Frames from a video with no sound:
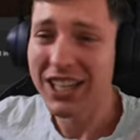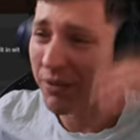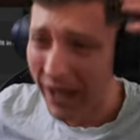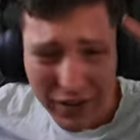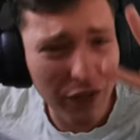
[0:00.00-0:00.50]

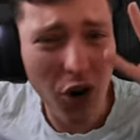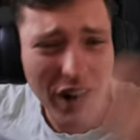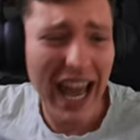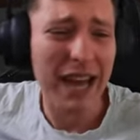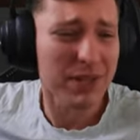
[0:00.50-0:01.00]
You played
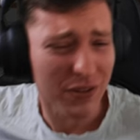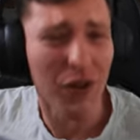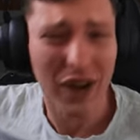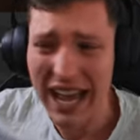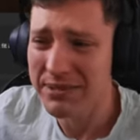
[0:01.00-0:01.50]
four games of the
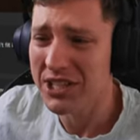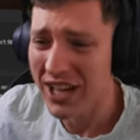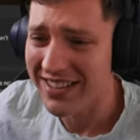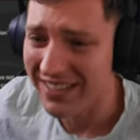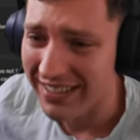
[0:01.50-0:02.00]
four games this
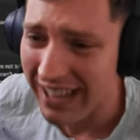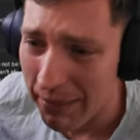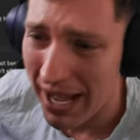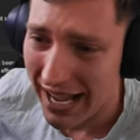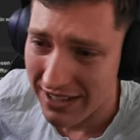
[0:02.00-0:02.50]
season.
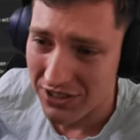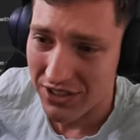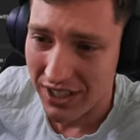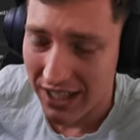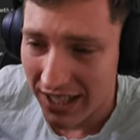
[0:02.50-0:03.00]
Dumbass.